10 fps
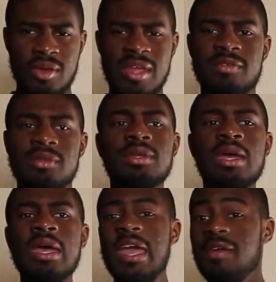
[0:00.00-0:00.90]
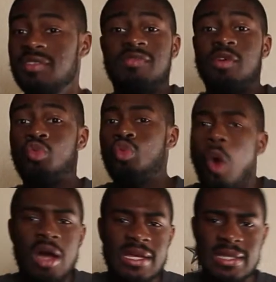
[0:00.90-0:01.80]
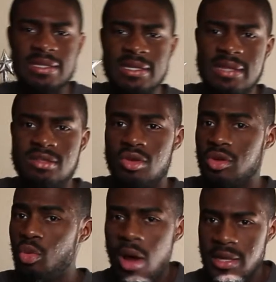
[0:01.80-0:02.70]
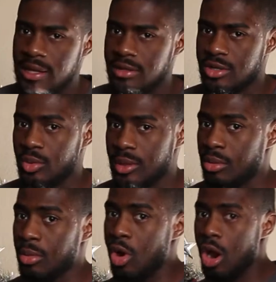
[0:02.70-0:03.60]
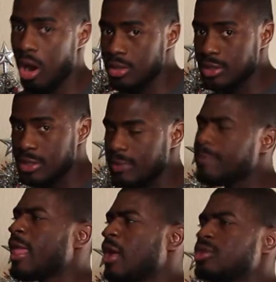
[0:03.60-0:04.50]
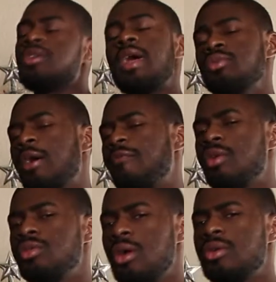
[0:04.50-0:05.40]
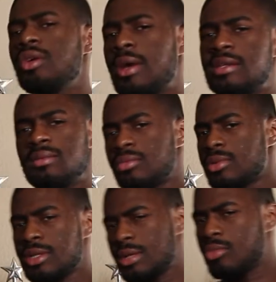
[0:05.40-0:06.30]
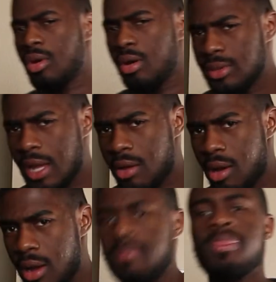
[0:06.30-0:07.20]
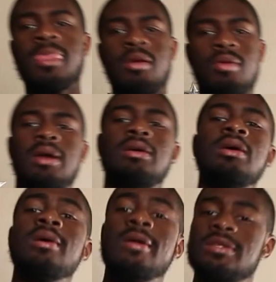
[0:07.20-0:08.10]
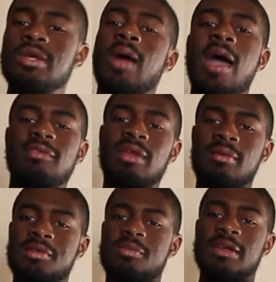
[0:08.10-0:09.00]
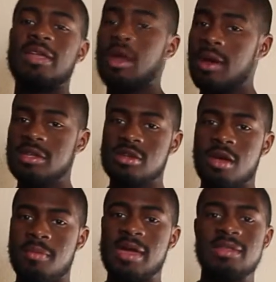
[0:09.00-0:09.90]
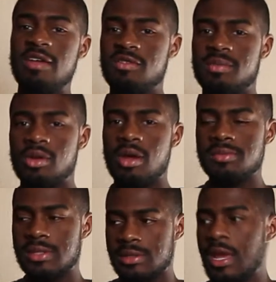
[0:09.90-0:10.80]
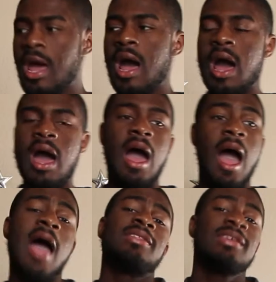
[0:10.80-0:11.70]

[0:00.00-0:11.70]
know, even even if you're walking into the end zone, you walk into the end zone with a little more urgency. So that's when I first noticed, okay, something something wrong with Tyrod, right? So halftime comes back, Tyrod doesn't come back, and Davis Mills comes in. I